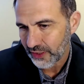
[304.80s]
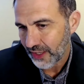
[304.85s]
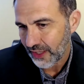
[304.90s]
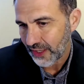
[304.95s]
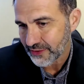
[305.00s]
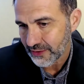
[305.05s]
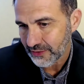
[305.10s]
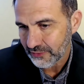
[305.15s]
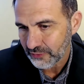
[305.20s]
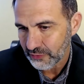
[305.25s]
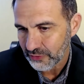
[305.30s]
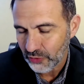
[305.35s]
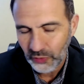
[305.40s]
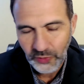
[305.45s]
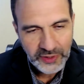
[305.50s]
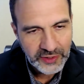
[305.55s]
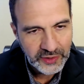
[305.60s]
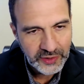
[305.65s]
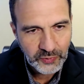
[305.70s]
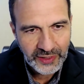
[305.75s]
what I think we
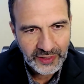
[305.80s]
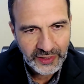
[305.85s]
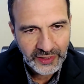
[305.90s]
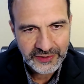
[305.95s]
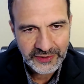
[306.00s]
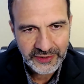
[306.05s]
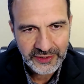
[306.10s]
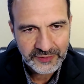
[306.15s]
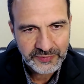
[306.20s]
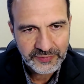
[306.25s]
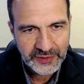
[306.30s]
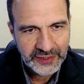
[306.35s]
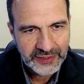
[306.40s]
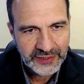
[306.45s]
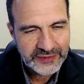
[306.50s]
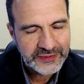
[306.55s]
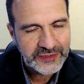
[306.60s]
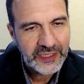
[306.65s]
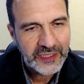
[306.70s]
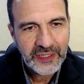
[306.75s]
do very well here,
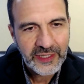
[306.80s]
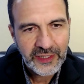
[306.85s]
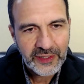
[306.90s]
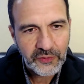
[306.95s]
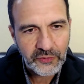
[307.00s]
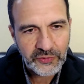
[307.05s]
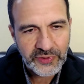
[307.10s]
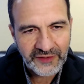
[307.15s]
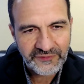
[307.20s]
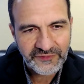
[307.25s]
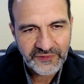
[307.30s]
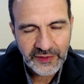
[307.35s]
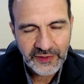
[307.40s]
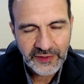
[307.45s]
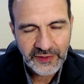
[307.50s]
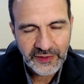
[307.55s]
because we have